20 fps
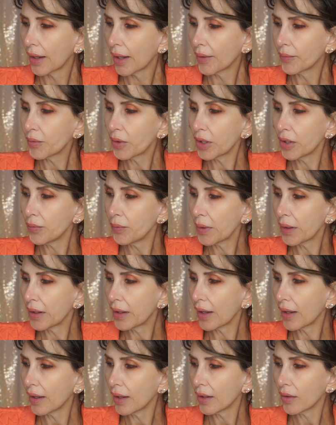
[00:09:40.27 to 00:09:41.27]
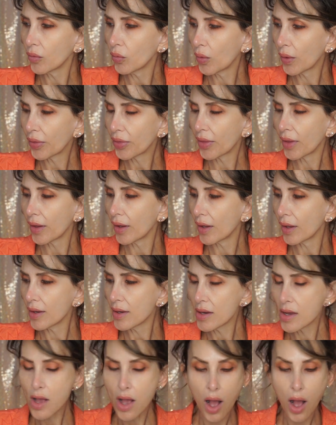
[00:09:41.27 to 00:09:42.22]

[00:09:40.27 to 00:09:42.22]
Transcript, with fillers: I'm going to begin with the